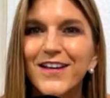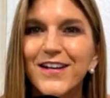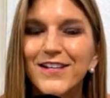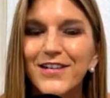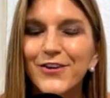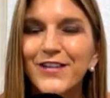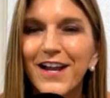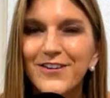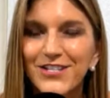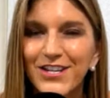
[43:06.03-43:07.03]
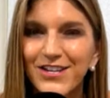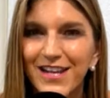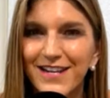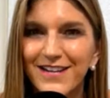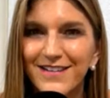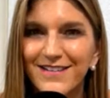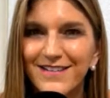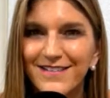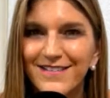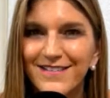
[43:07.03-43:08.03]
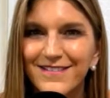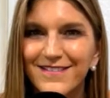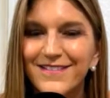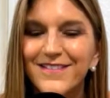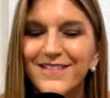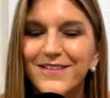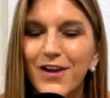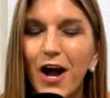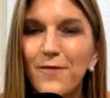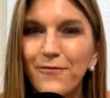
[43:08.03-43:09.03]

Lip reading: Clearly articulate it up